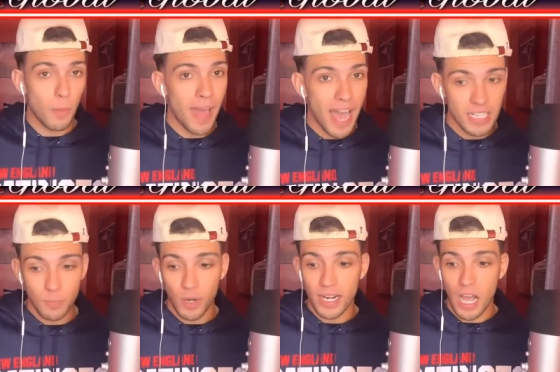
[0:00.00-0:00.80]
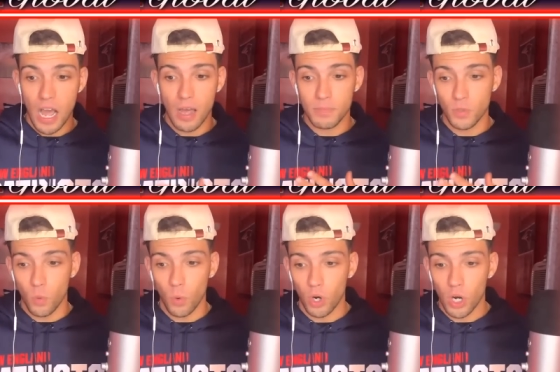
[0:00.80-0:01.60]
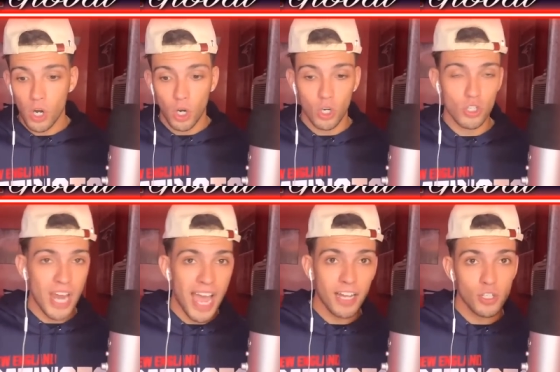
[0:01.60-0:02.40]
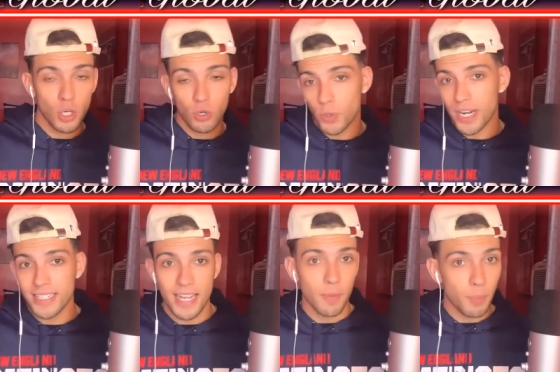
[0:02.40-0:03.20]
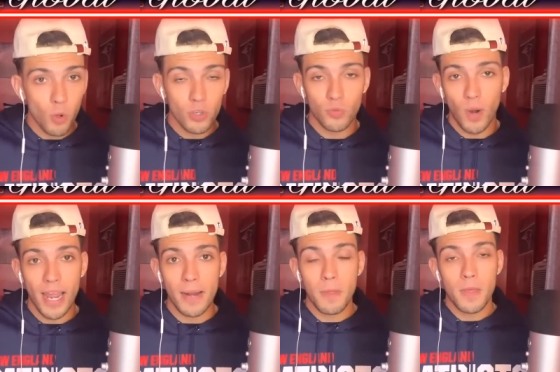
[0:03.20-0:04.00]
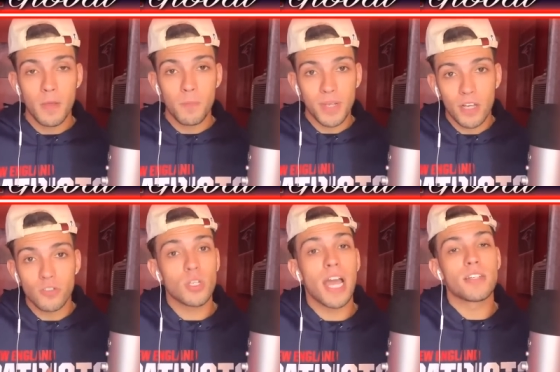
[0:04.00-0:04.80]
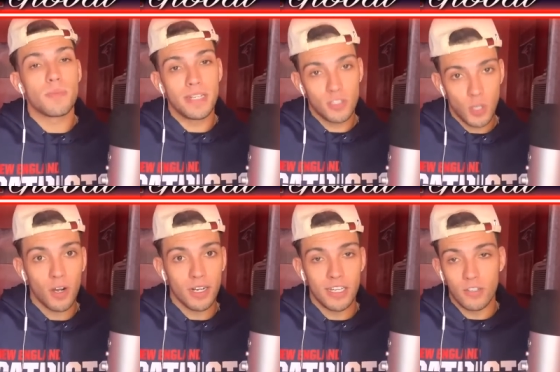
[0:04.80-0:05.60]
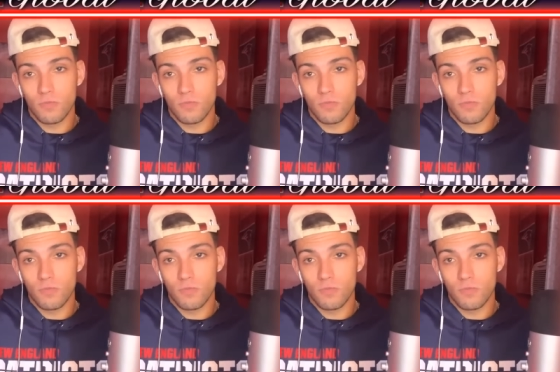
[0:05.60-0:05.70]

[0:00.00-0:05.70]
couple pass breakups or or Jack Jones or Isaiah Bolden, right? Because those guys are being targeted.